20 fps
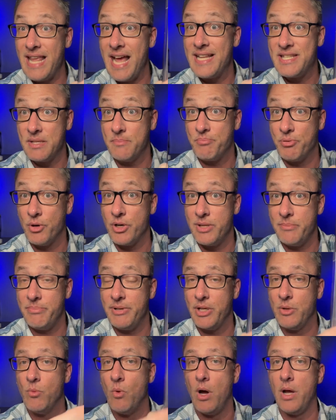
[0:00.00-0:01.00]
That's a pretty
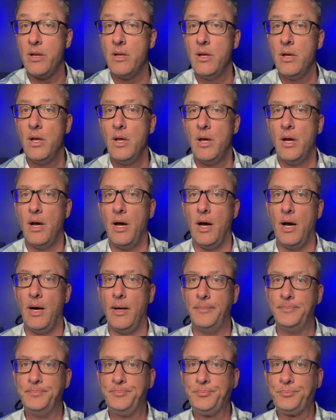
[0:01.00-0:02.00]
big one.
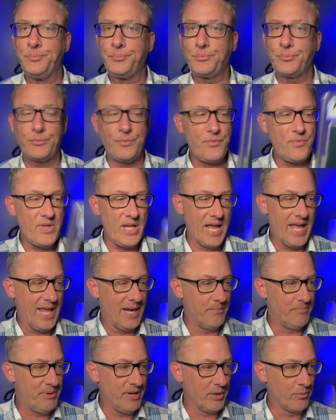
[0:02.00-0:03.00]
And
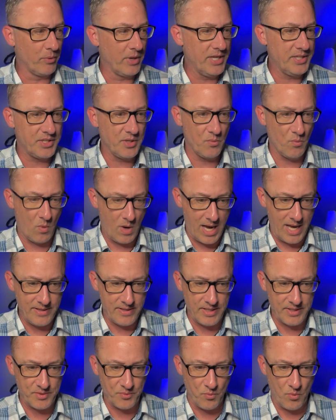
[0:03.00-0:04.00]
a big reason why
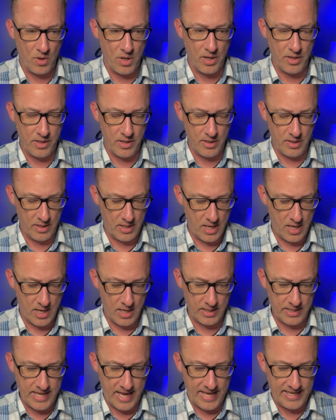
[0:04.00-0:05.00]
this one
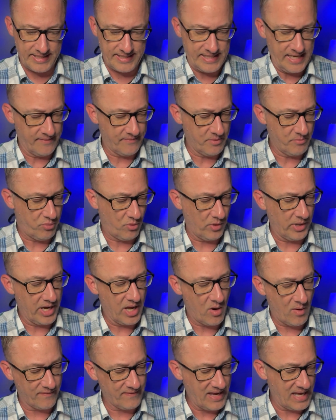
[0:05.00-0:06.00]
got a
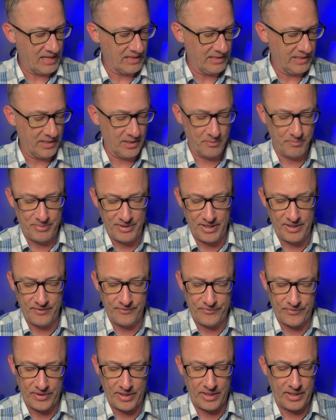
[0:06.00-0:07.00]
7.0. I've got a little bit
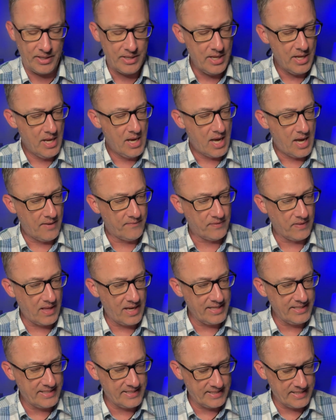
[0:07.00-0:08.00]
of
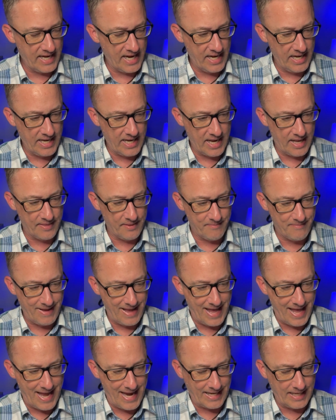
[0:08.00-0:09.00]
light staining on the
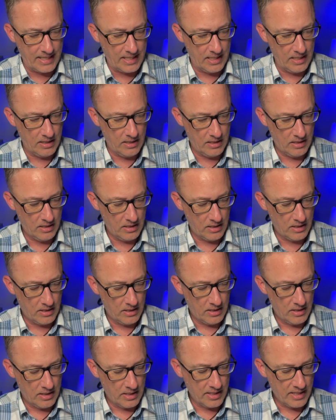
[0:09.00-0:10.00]
back,
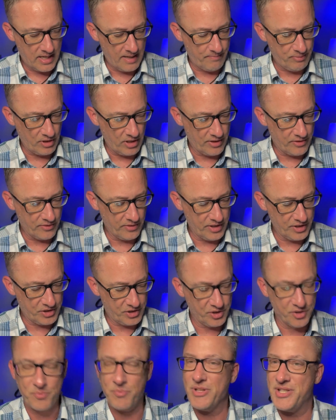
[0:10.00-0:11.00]
a couple other
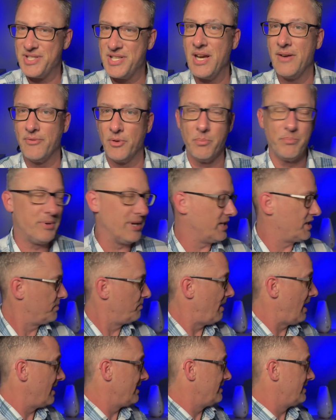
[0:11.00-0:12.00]
issues, but several big
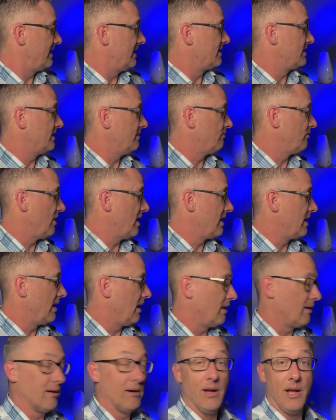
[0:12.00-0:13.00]
spine ticks that break
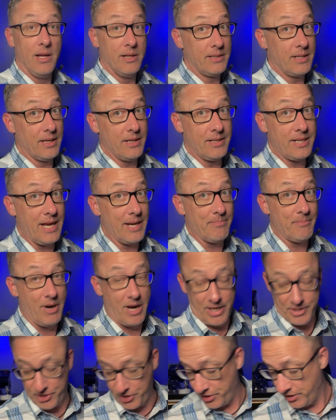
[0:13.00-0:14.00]
color. Doesn't take
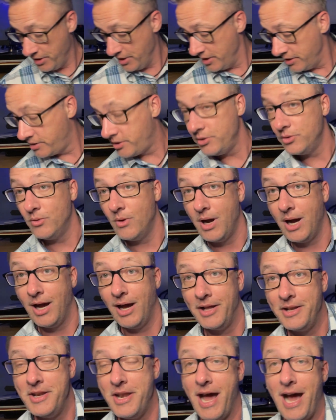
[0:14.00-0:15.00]
much to
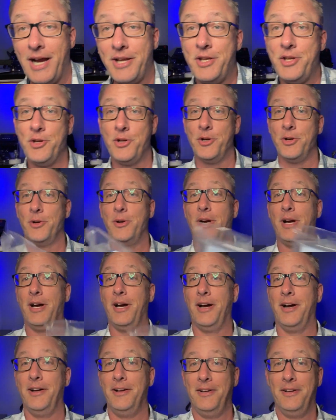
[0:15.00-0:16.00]
knock
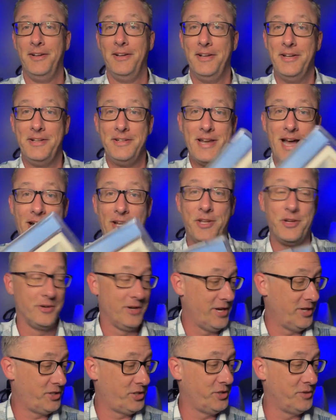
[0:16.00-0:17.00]
your
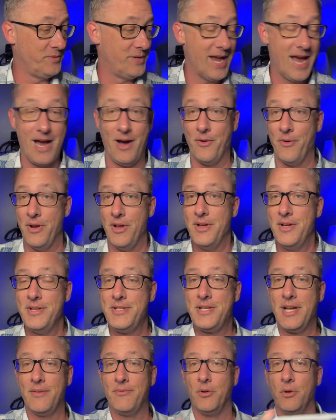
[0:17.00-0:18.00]
issue down
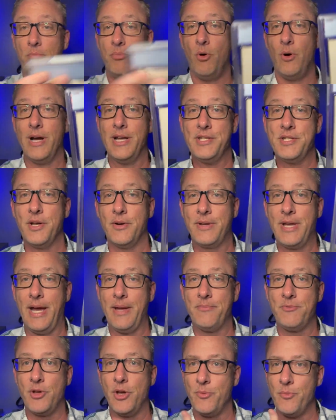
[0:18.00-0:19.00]
several points.
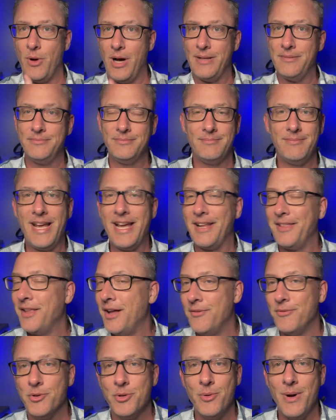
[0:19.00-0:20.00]
Okay, good one. Man,
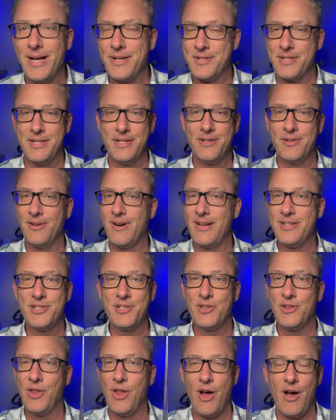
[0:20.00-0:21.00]
love Lou Alcindor. I
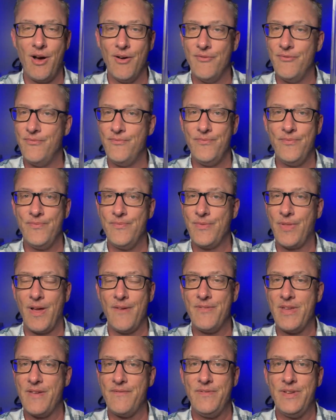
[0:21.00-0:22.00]
just love
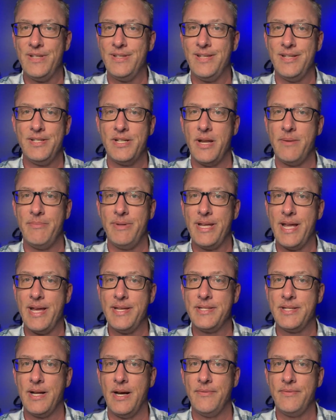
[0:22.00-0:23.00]
that vintage
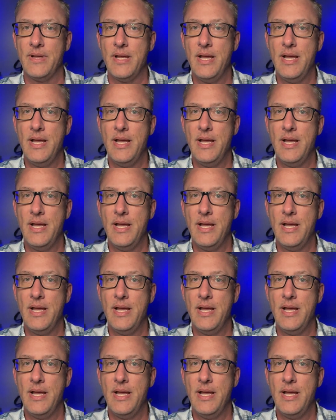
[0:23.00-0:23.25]
NBA stuff.